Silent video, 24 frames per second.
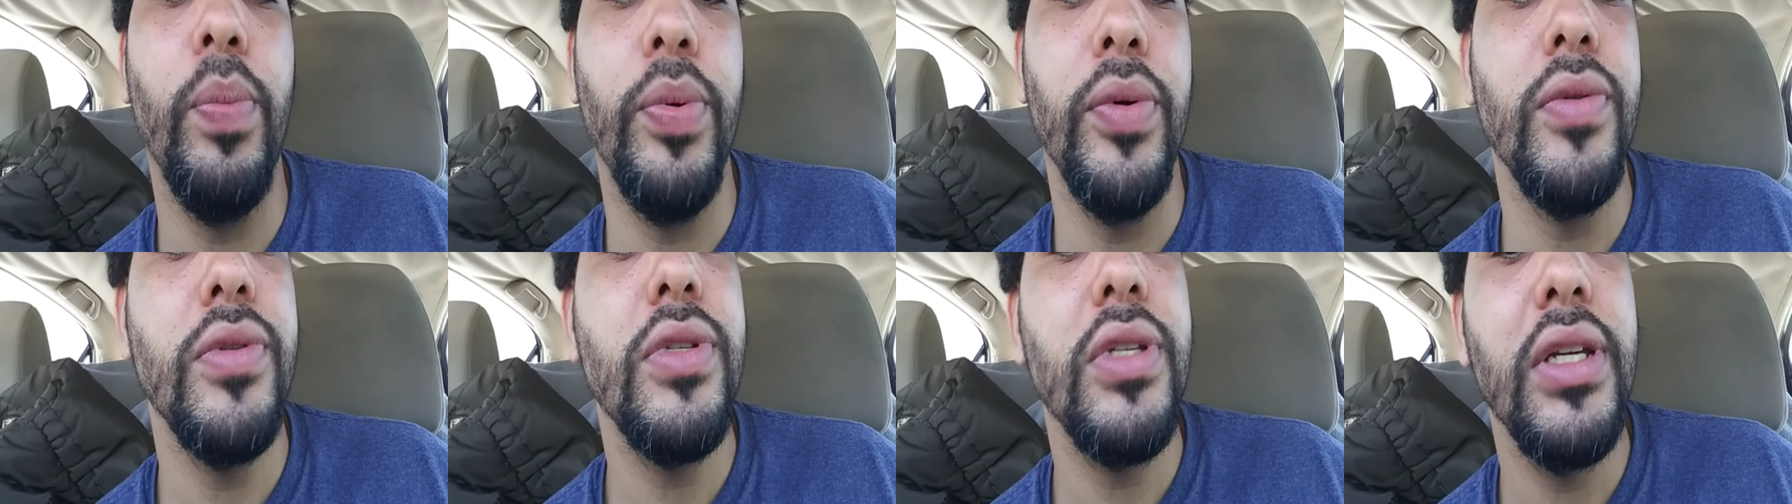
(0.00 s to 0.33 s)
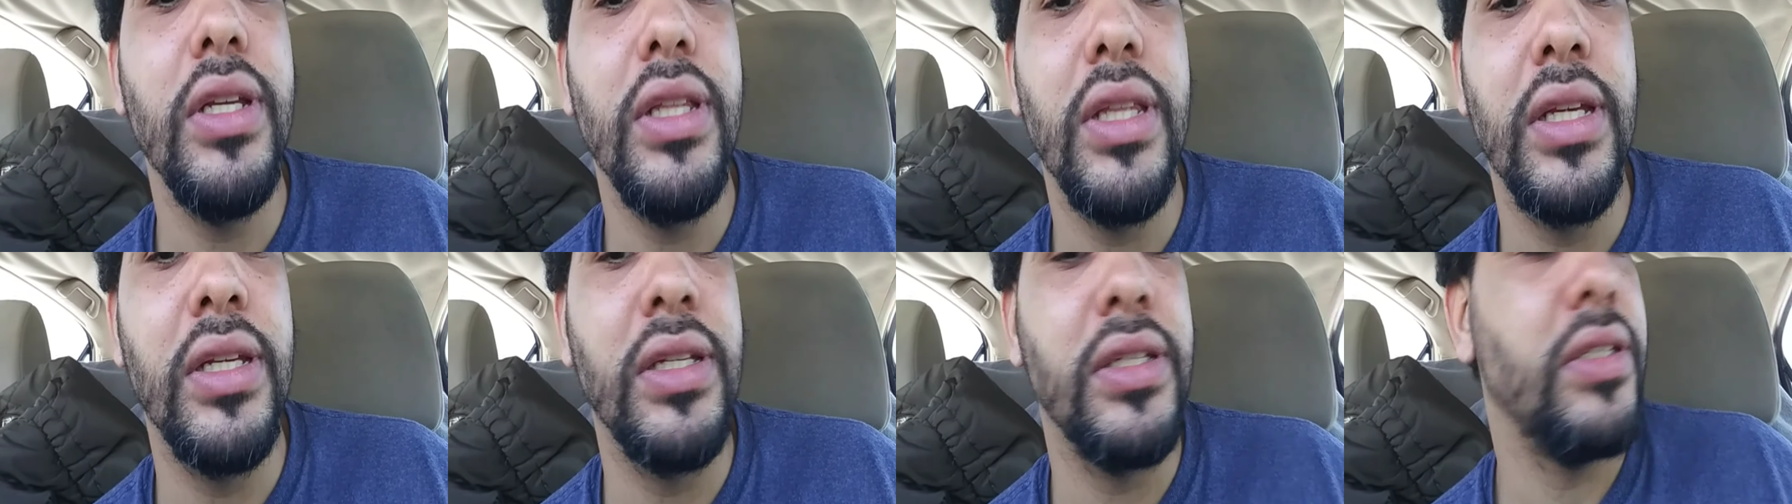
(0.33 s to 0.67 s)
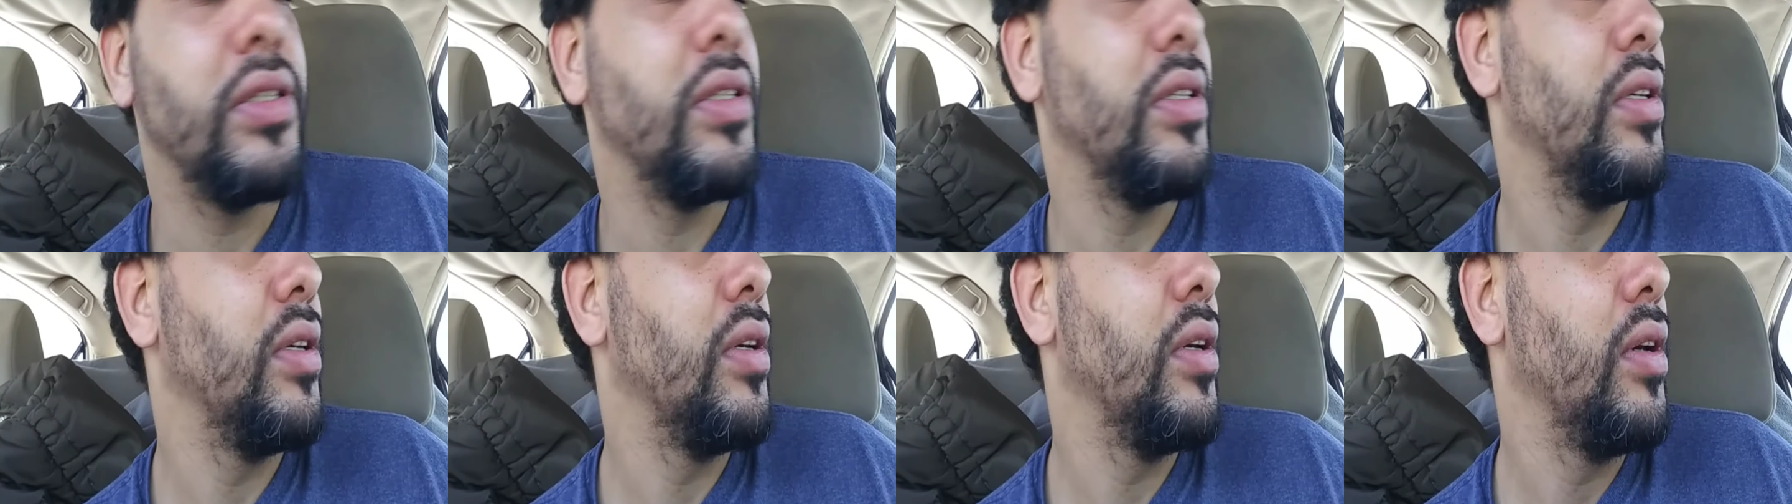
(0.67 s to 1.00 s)
you see this.
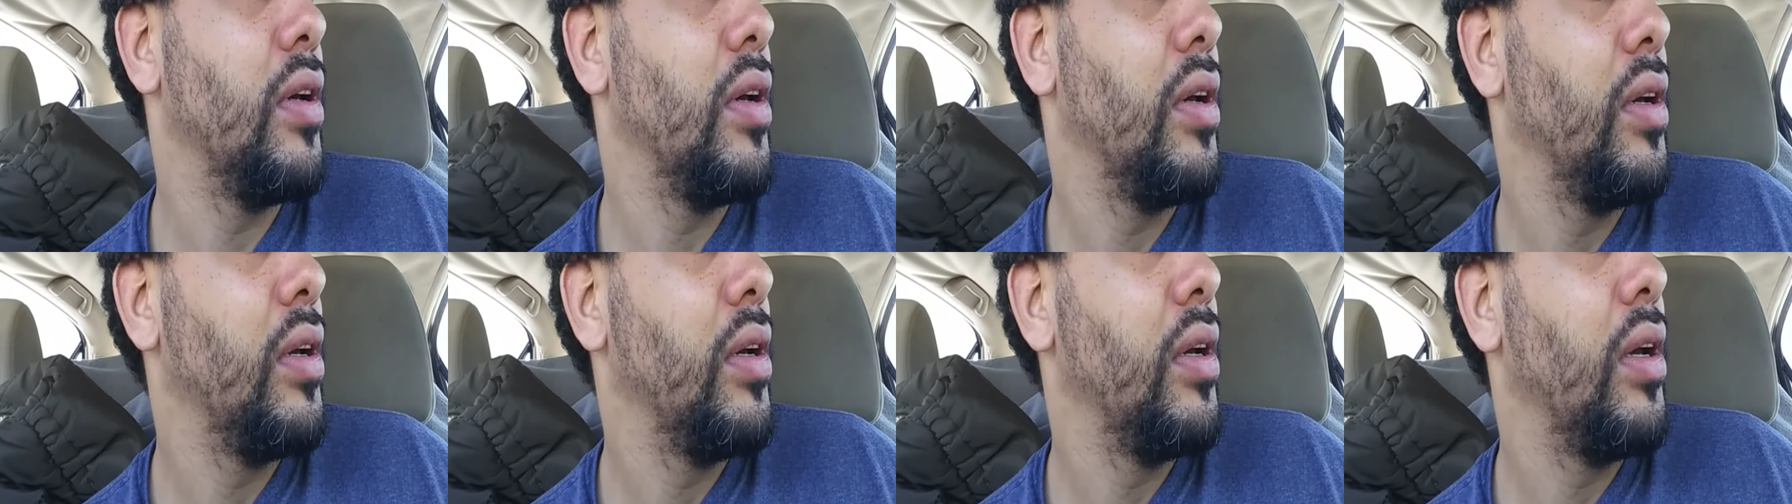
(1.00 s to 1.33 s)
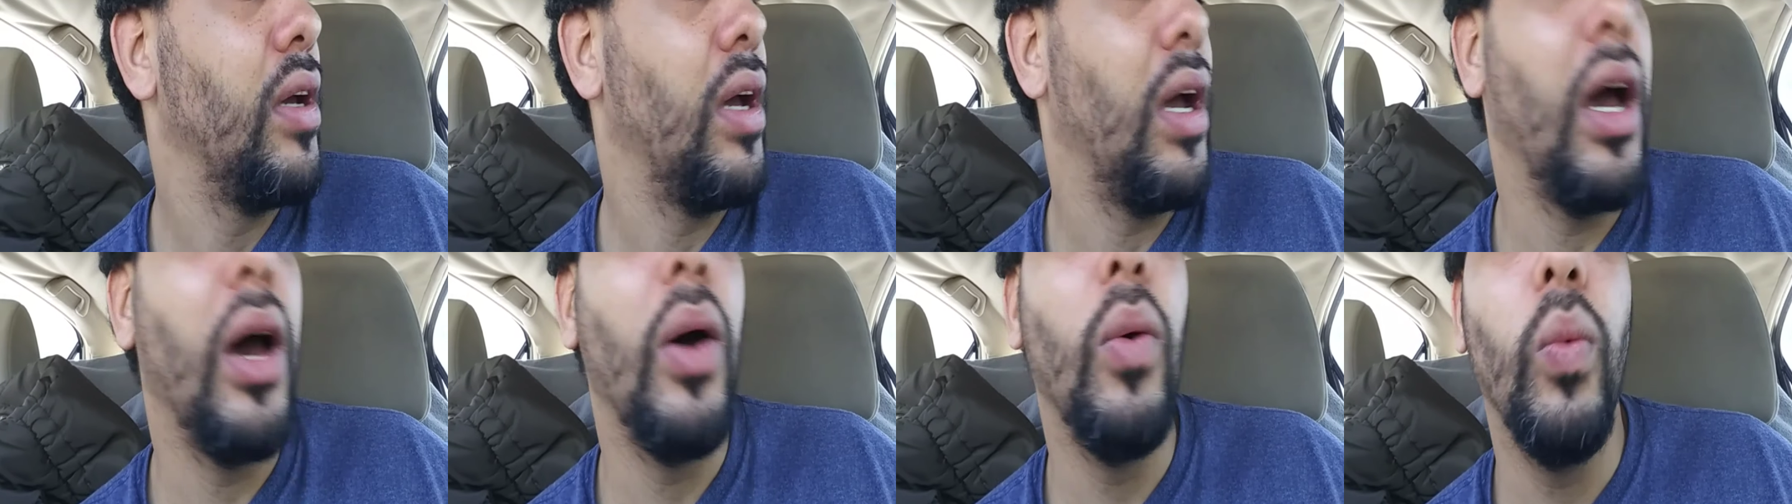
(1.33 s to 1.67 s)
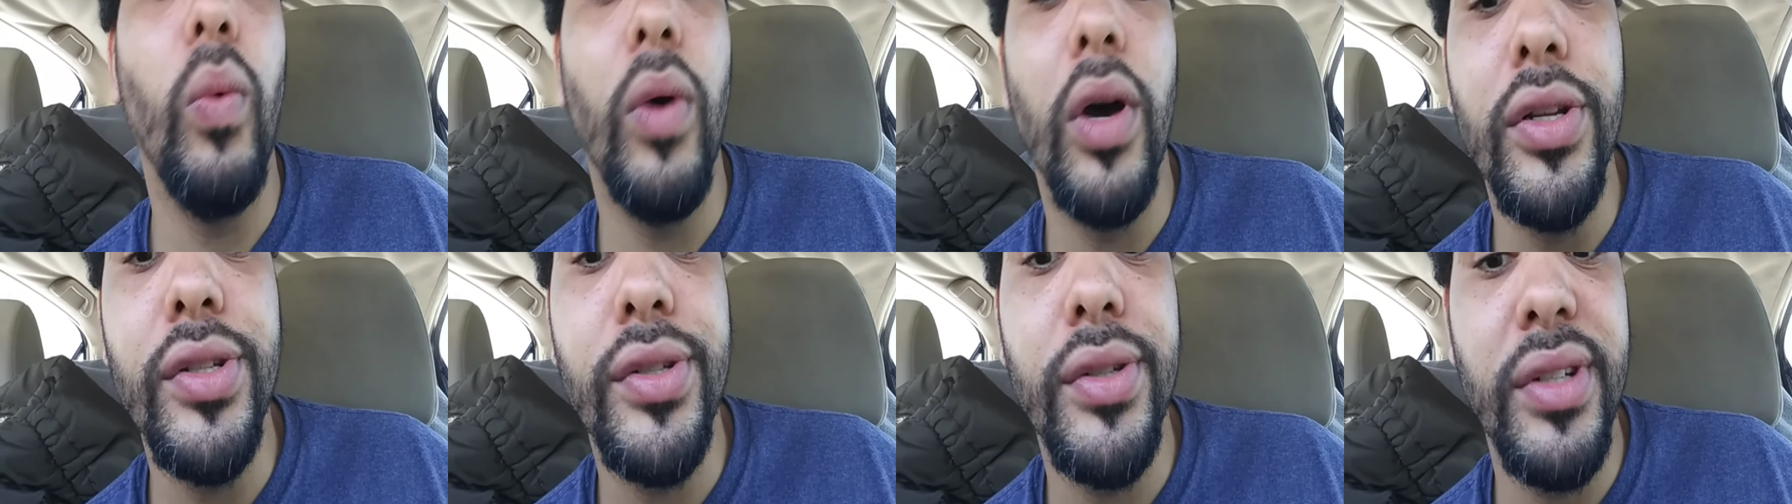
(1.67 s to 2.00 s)
I
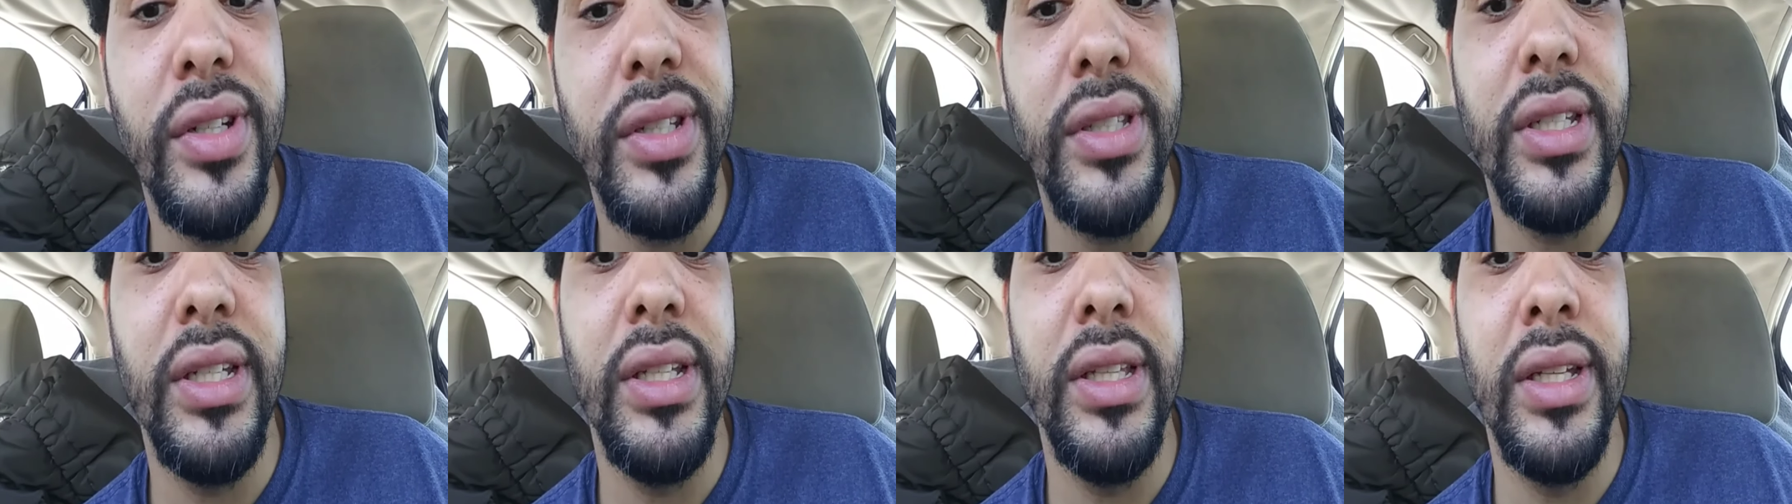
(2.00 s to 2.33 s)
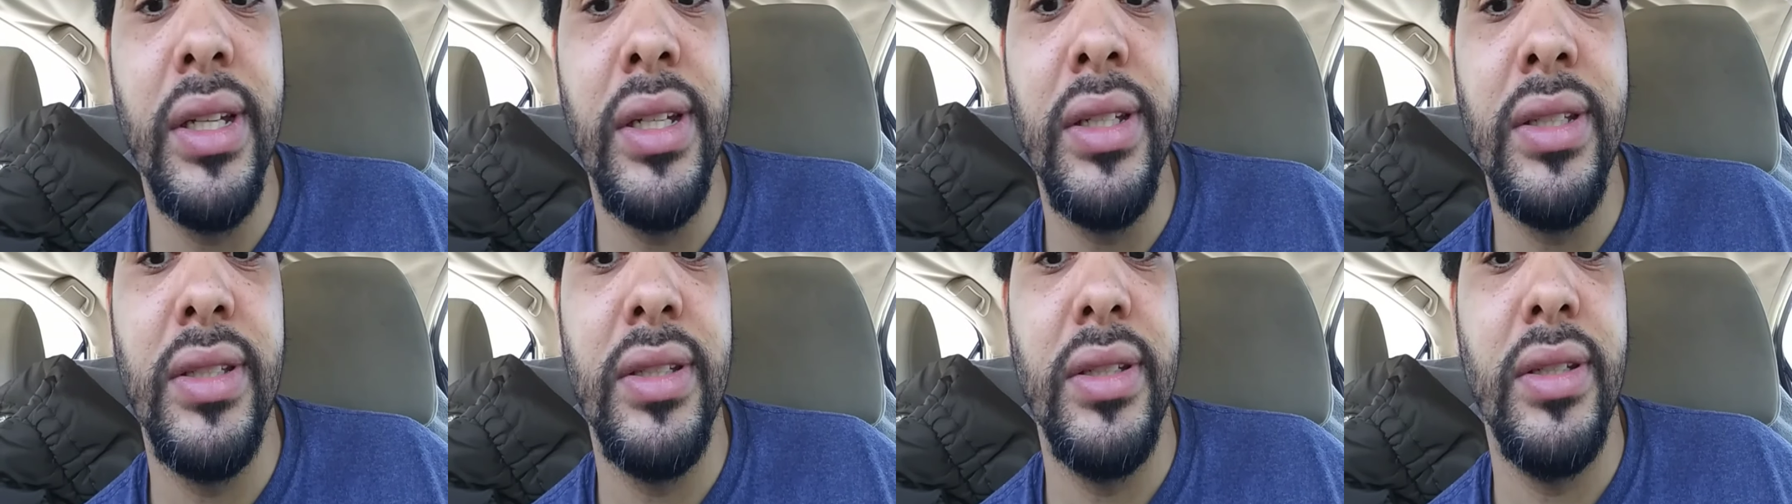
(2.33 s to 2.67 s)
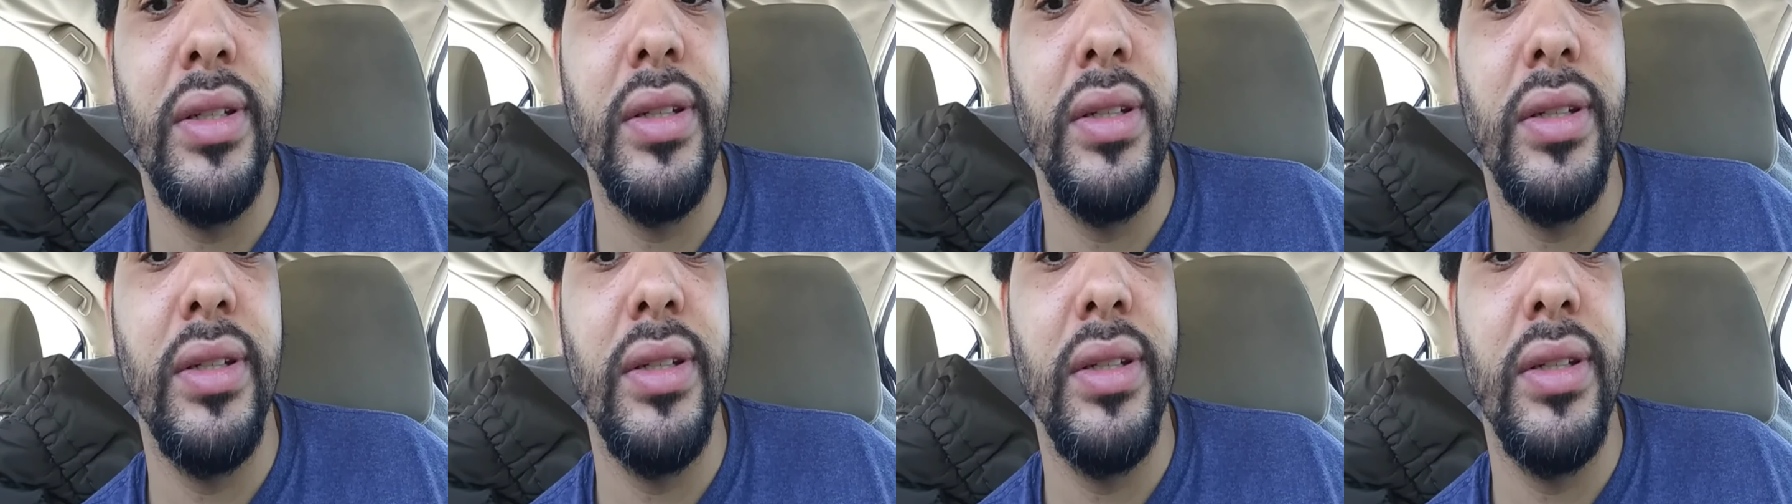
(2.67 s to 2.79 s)
want you to see this.